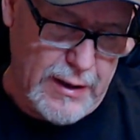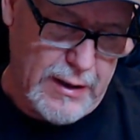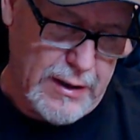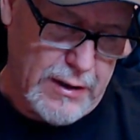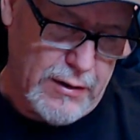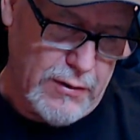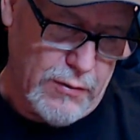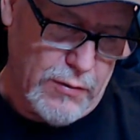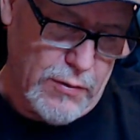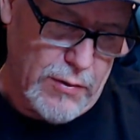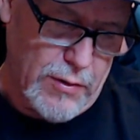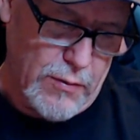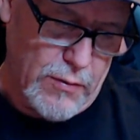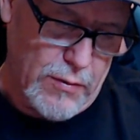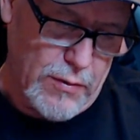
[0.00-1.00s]

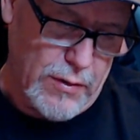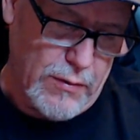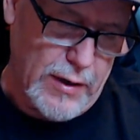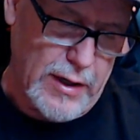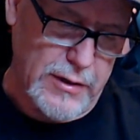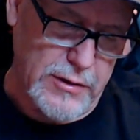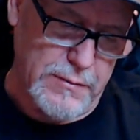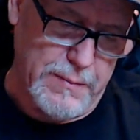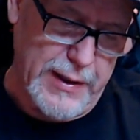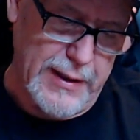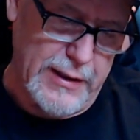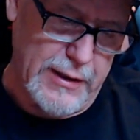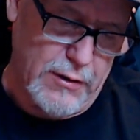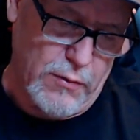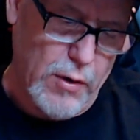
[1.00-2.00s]

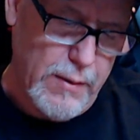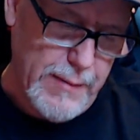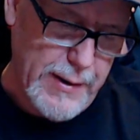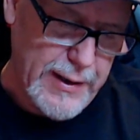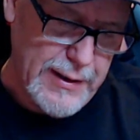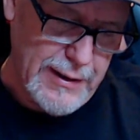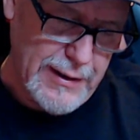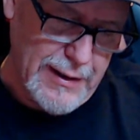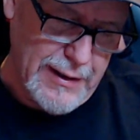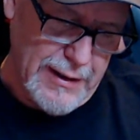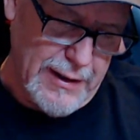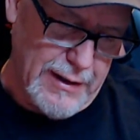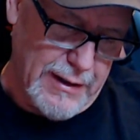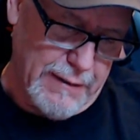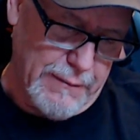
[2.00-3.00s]
Roy Betty,
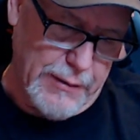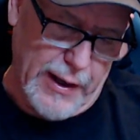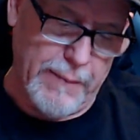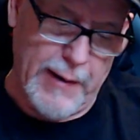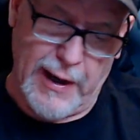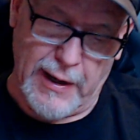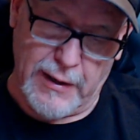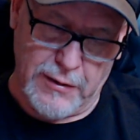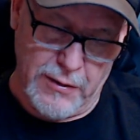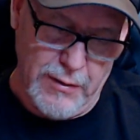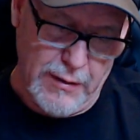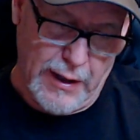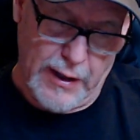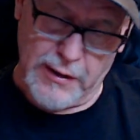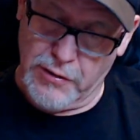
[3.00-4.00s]
Black Panther. I
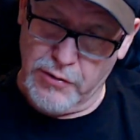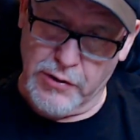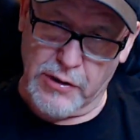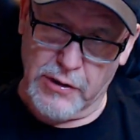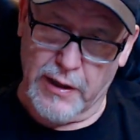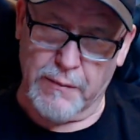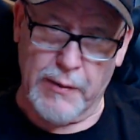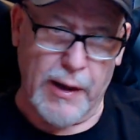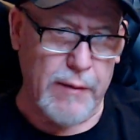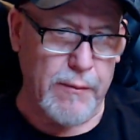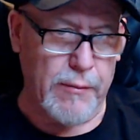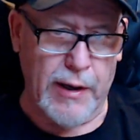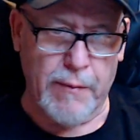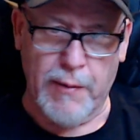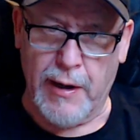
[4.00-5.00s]
do collect
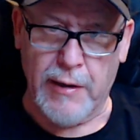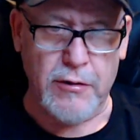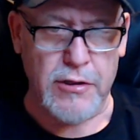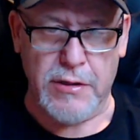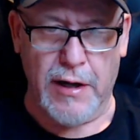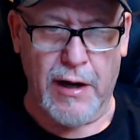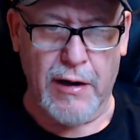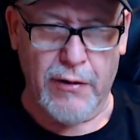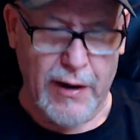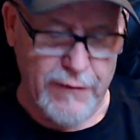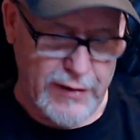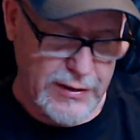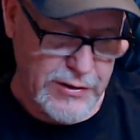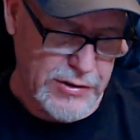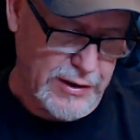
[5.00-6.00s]
Black Panthers, and I don't have that
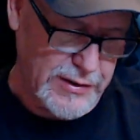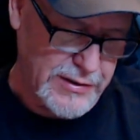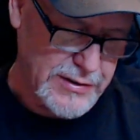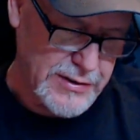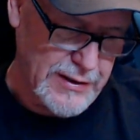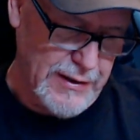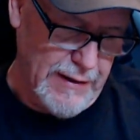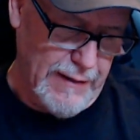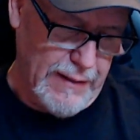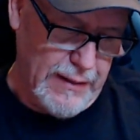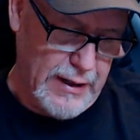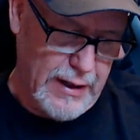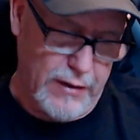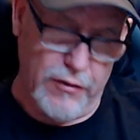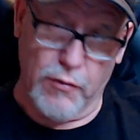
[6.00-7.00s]
chase.
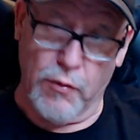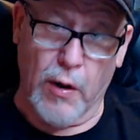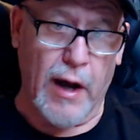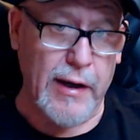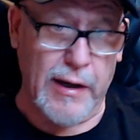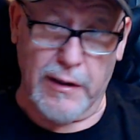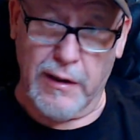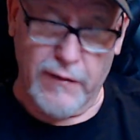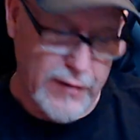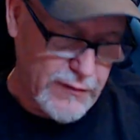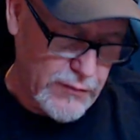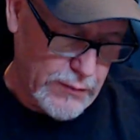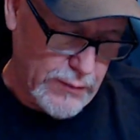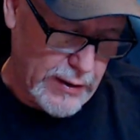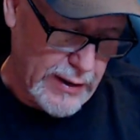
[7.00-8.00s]
The Rock, I'd love to have The
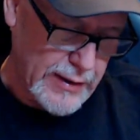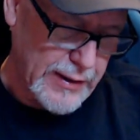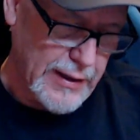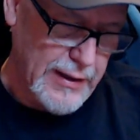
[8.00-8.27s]
Rock.